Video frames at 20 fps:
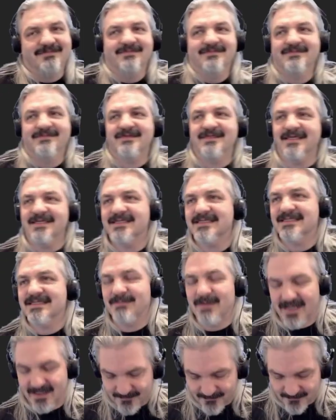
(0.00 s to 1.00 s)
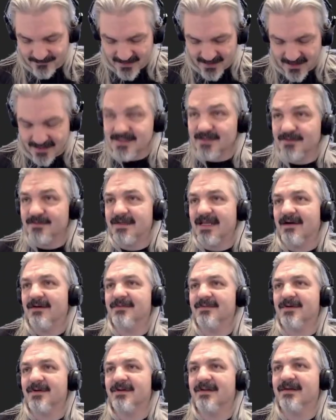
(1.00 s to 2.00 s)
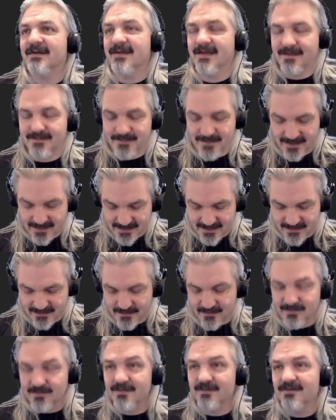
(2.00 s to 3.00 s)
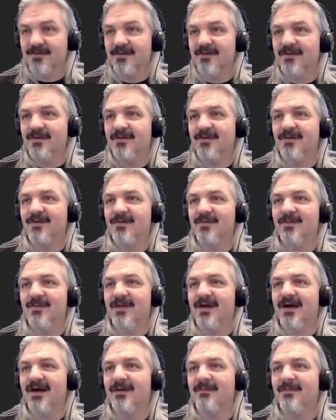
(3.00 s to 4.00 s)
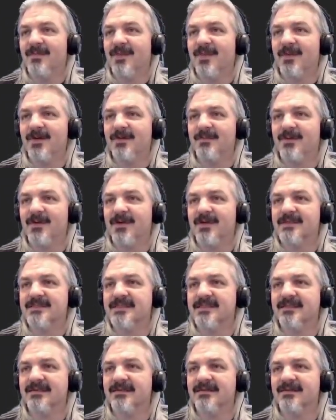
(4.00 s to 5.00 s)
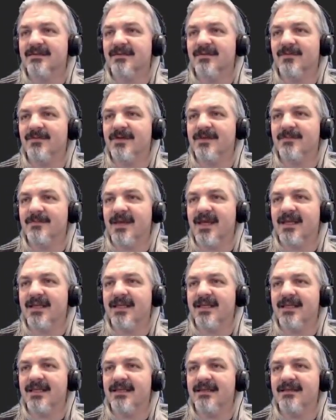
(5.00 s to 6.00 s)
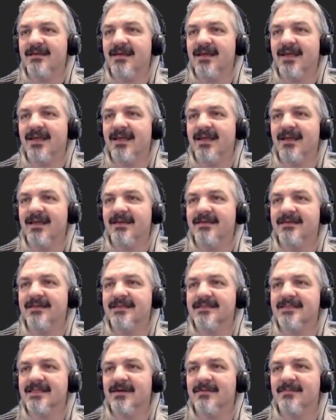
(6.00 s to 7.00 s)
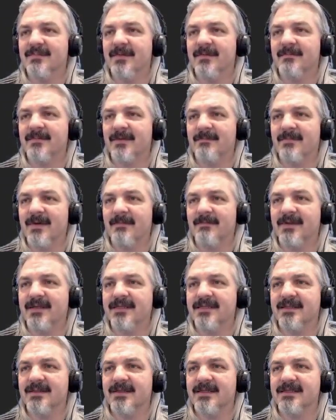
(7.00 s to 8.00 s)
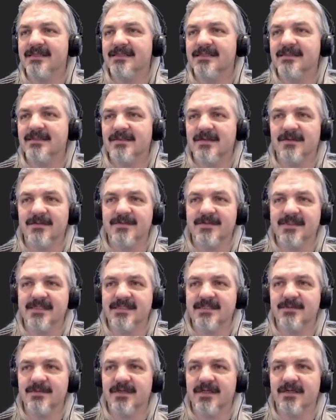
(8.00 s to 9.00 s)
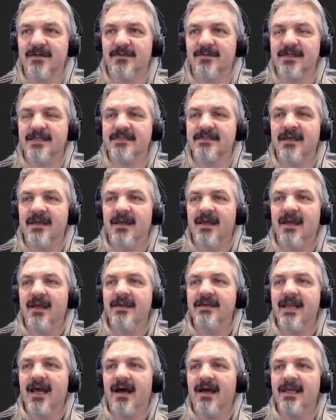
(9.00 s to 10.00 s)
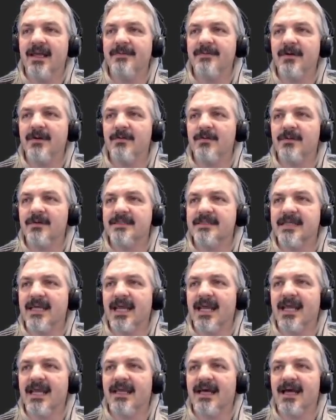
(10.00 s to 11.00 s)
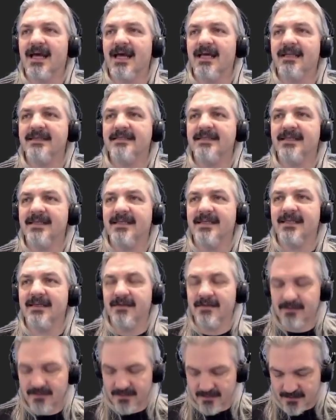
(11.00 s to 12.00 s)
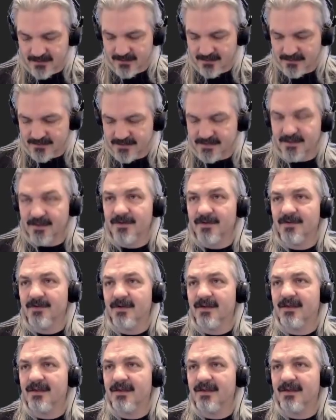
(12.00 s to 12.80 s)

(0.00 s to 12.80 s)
she had disappeared. So now I've got a functional third person with Manny, and you can see I can bump into things, and I've got physics working on these. Now, if I wanted to add a HUD to here, so